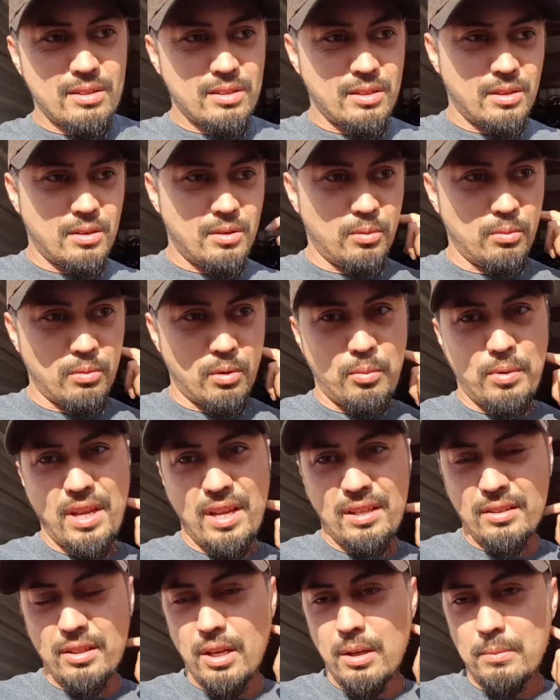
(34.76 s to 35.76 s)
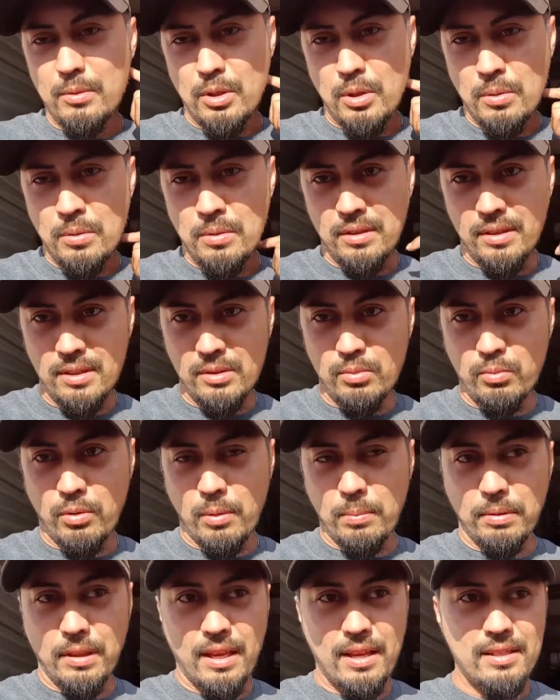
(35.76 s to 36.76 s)
So what we ended up doing is
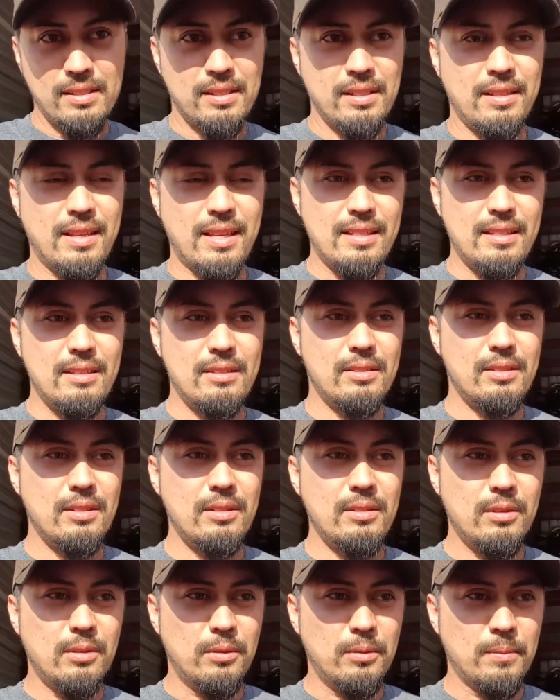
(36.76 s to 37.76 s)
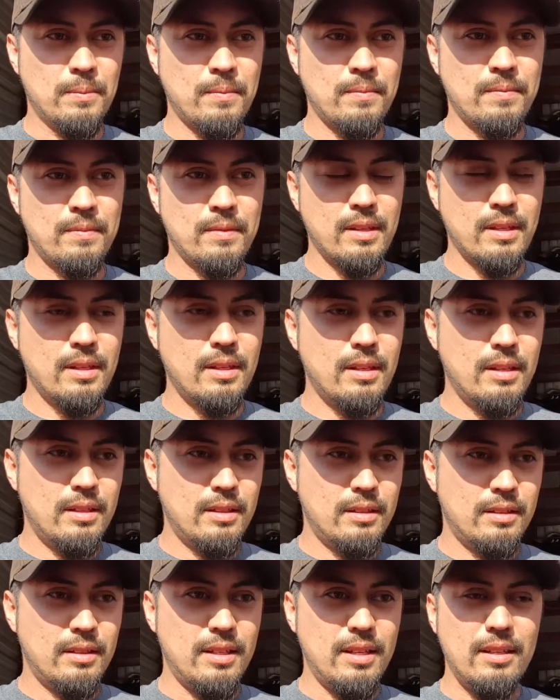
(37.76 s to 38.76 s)
replacing the ECU,
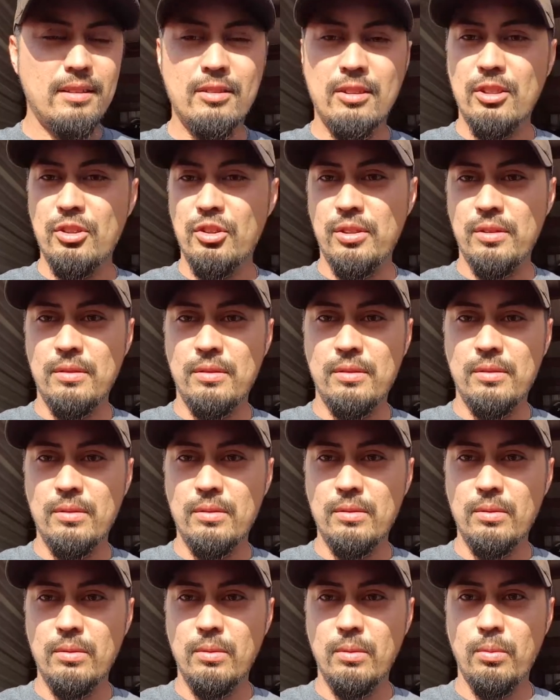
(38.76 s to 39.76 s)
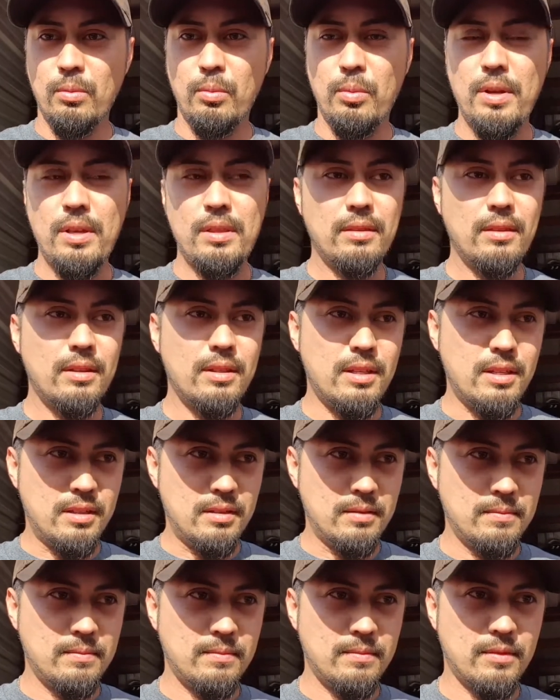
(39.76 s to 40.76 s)
the ignition, with the
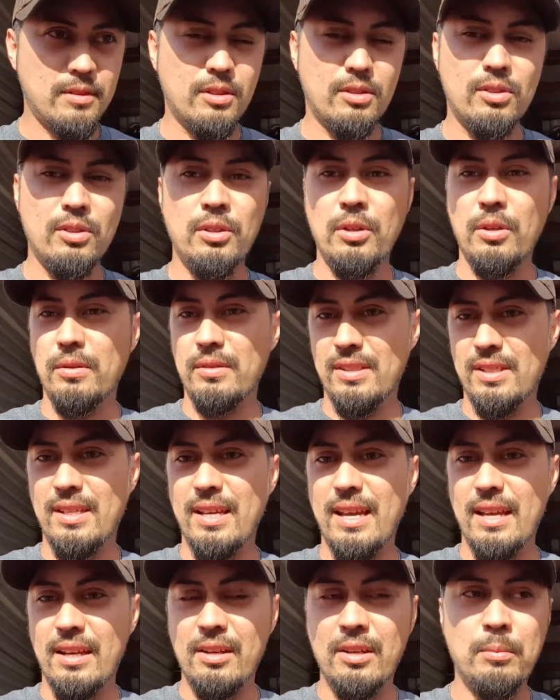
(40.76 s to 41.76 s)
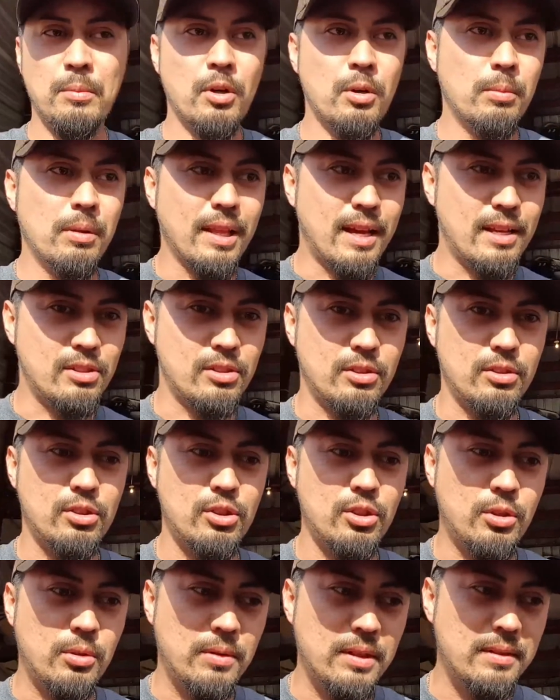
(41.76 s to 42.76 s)
key, because you know it's got an immobilizer
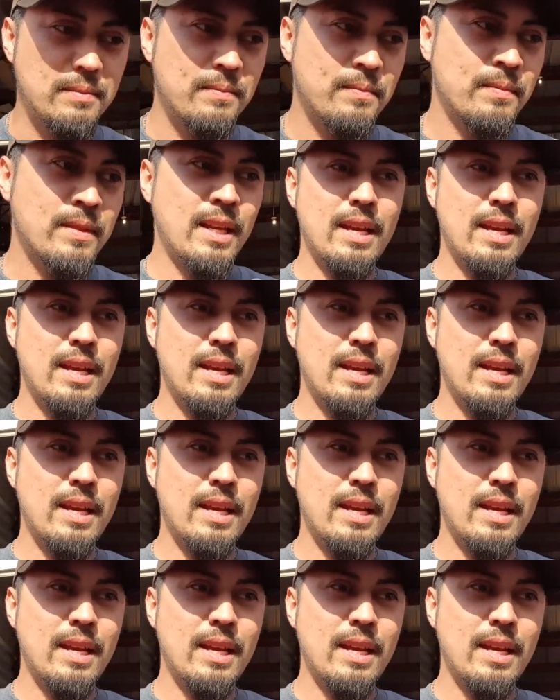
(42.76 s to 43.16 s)
to it.